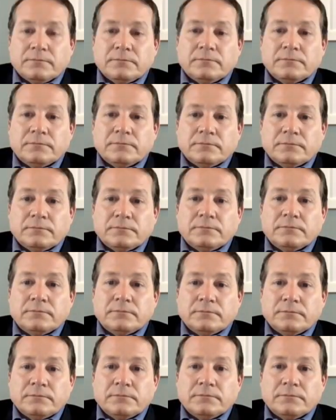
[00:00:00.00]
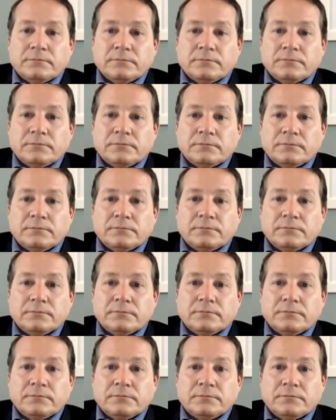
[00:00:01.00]

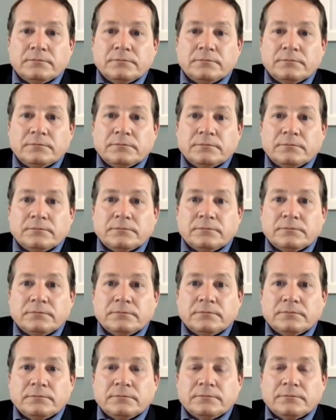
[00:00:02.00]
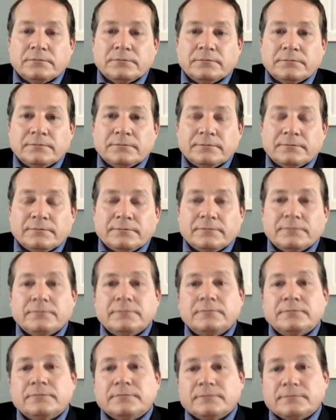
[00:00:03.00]

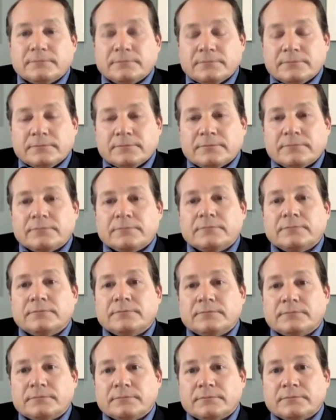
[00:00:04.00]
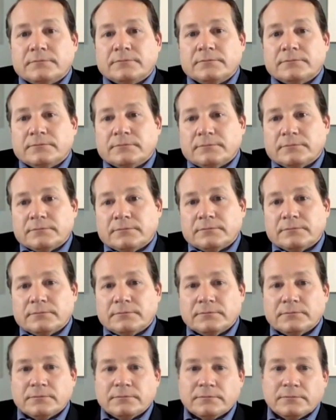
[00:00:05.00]

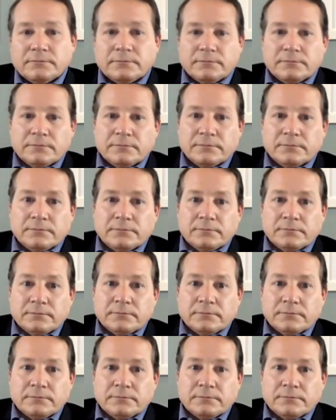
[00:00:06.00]
The person shown says nothing.